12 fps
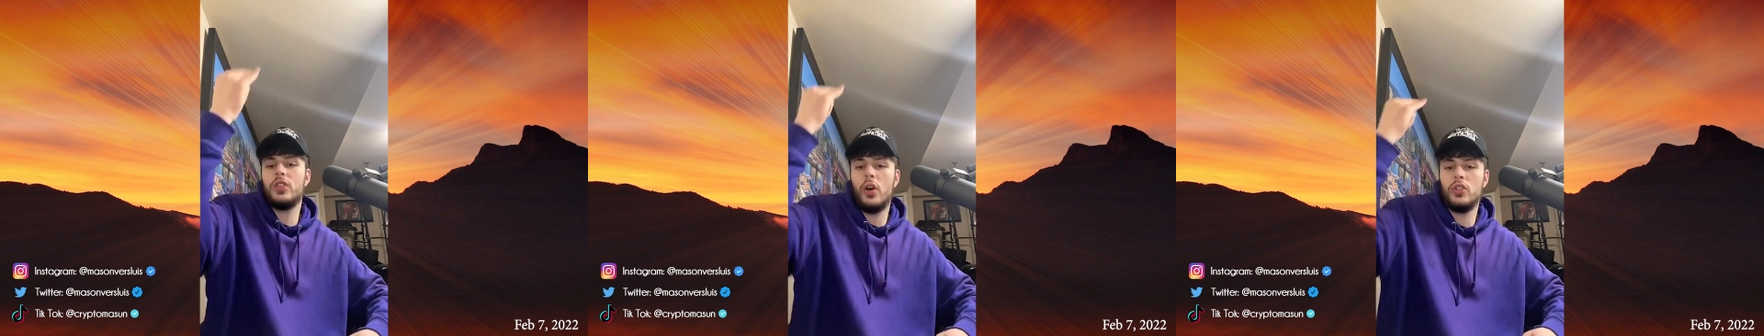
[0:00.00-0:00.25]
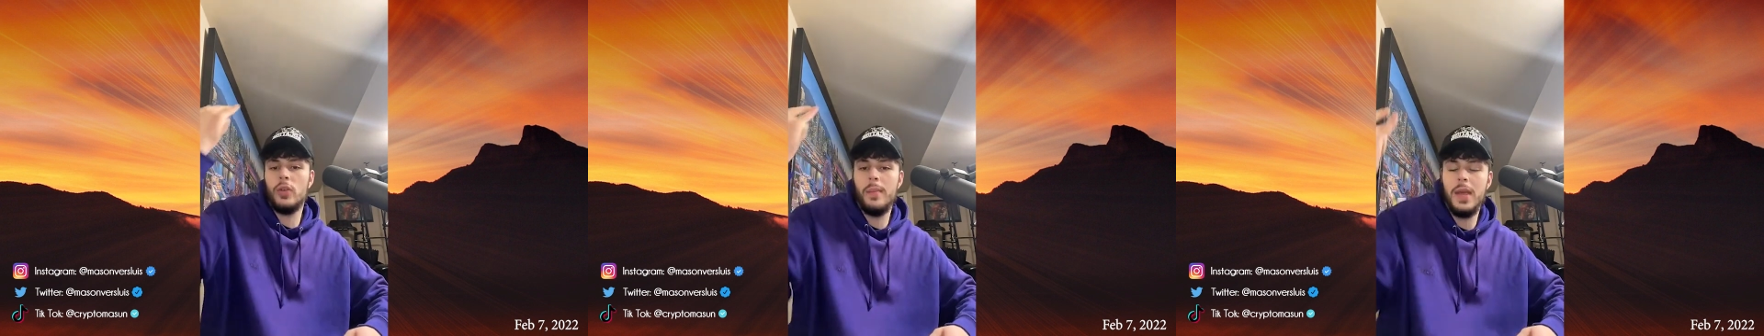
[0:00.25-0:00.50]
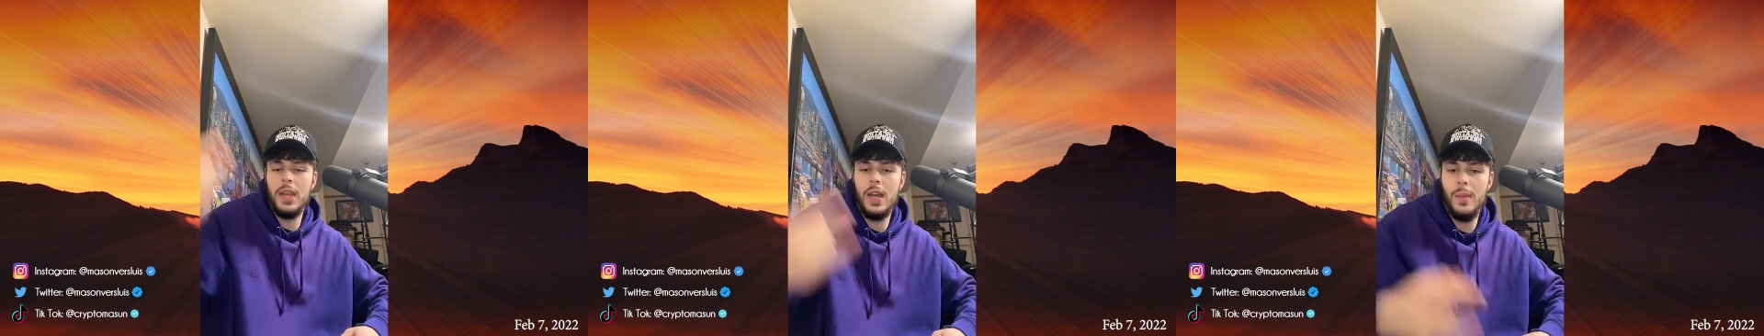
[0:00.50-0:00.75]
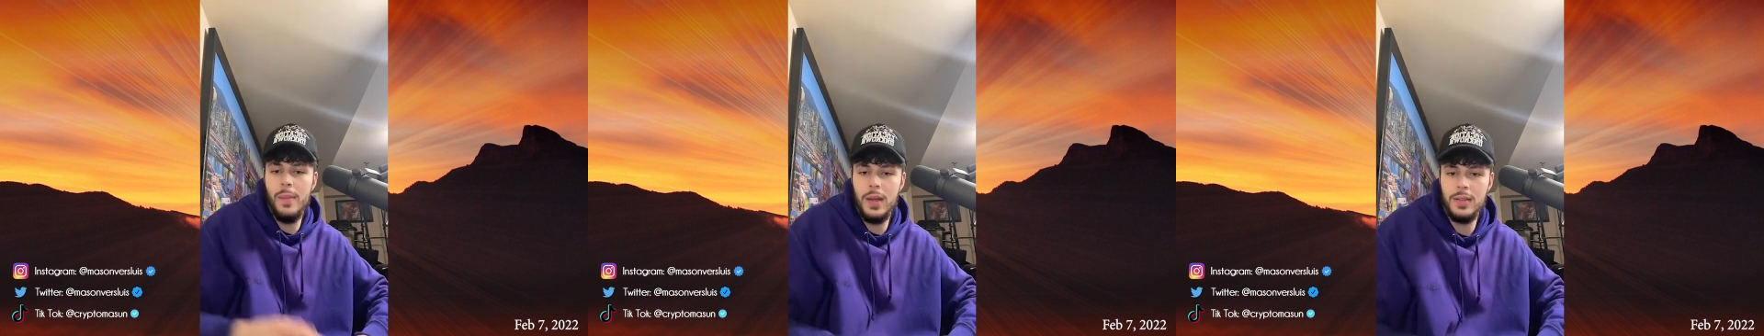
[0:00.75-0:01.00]
social
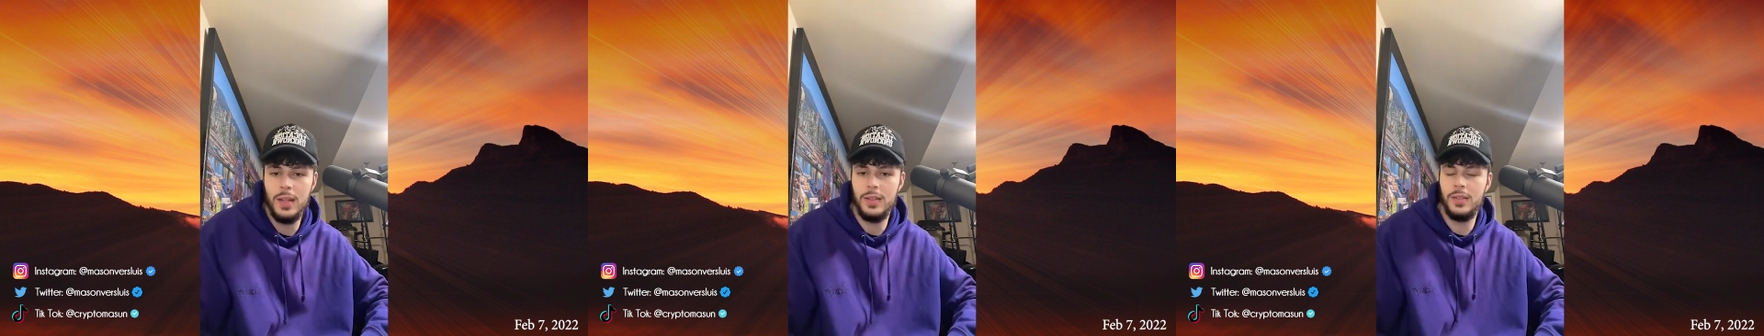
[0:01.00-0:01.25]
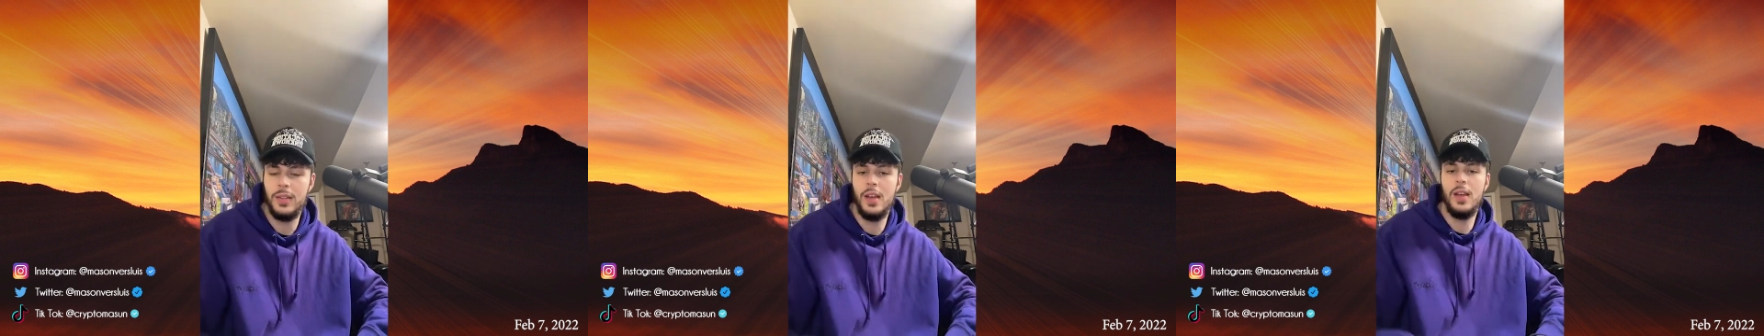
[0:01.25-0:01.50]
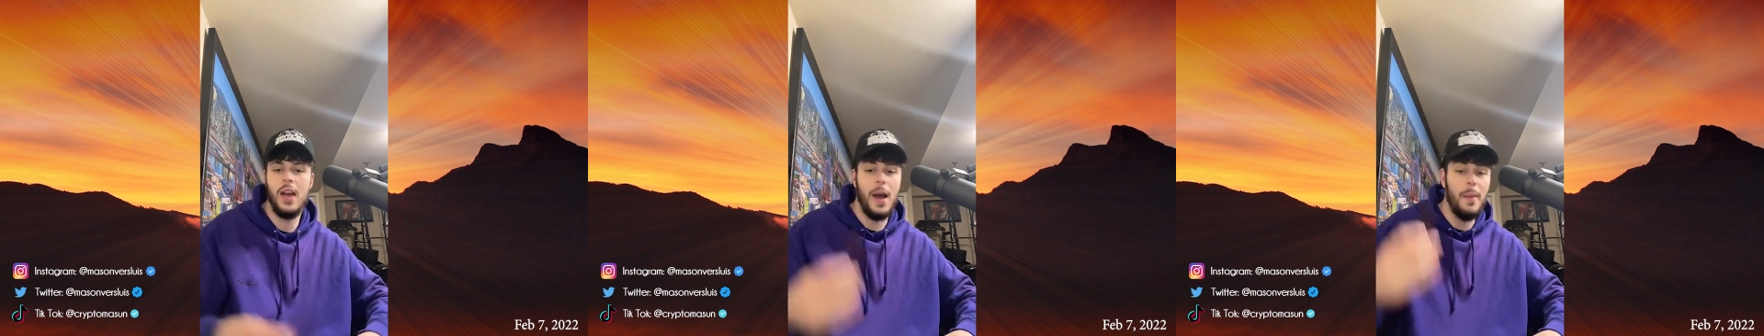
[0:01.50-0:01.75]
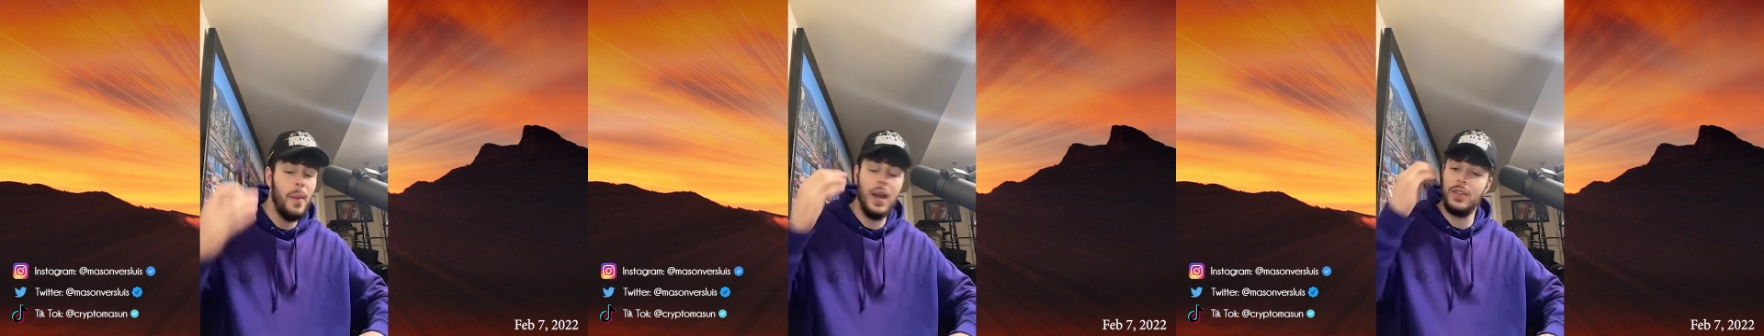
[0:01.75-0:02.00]
media business?
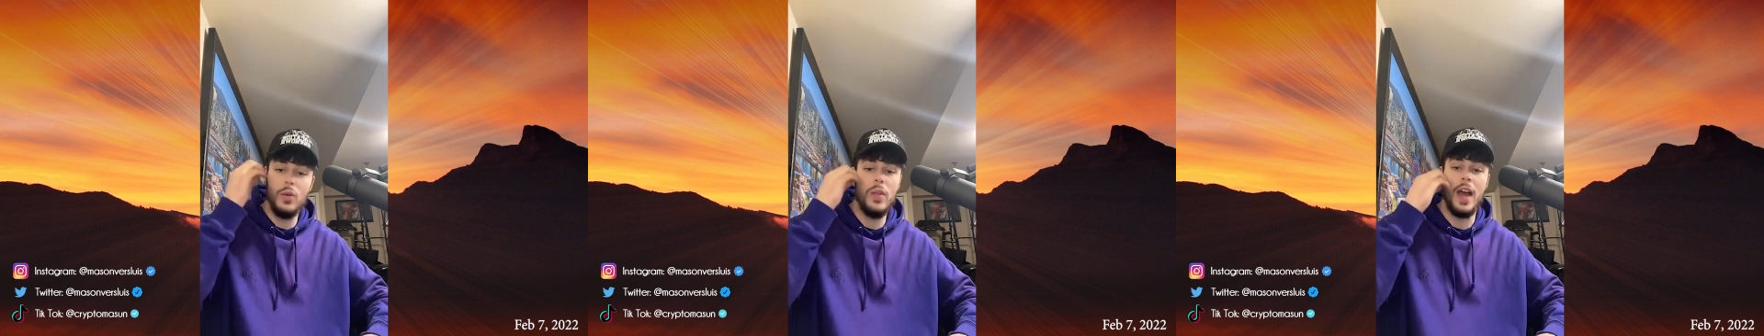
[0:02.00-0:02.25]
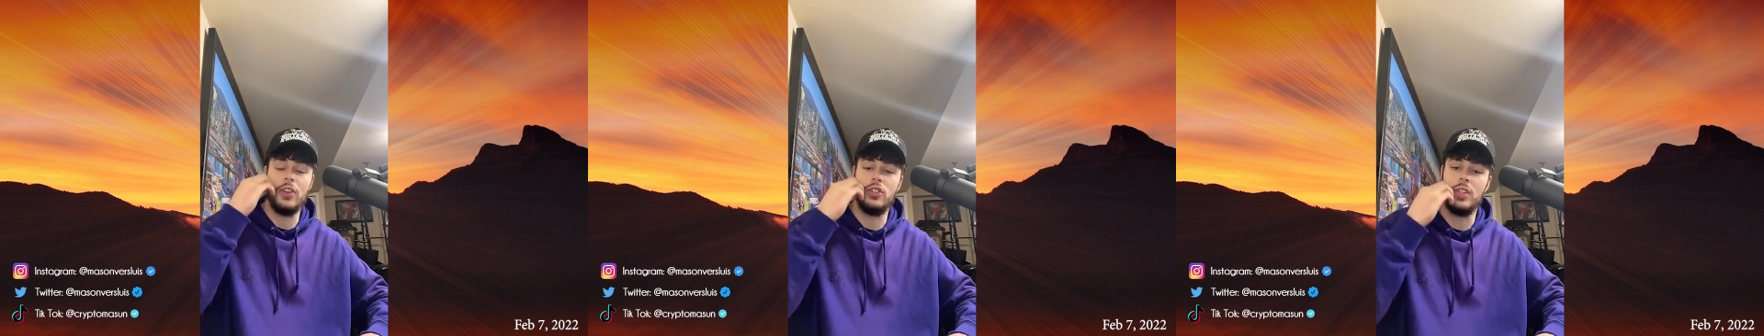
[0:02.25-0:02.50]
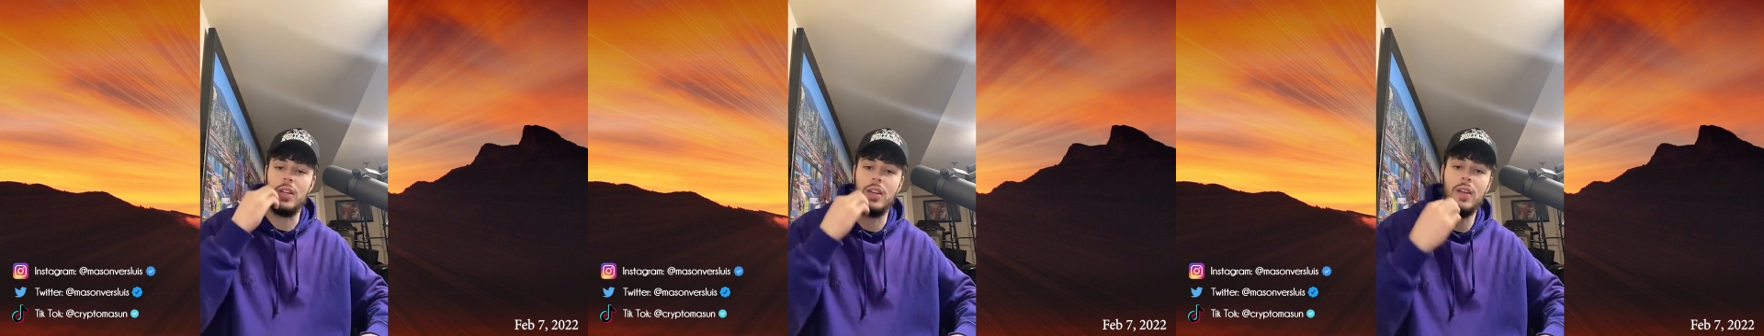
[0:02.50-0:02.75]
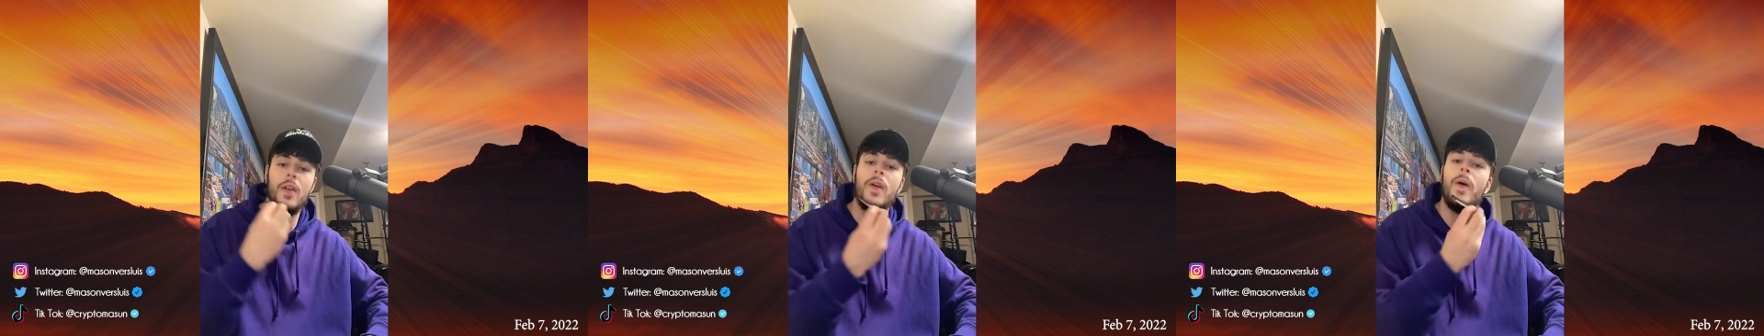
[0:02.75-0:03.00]
I might do that shit.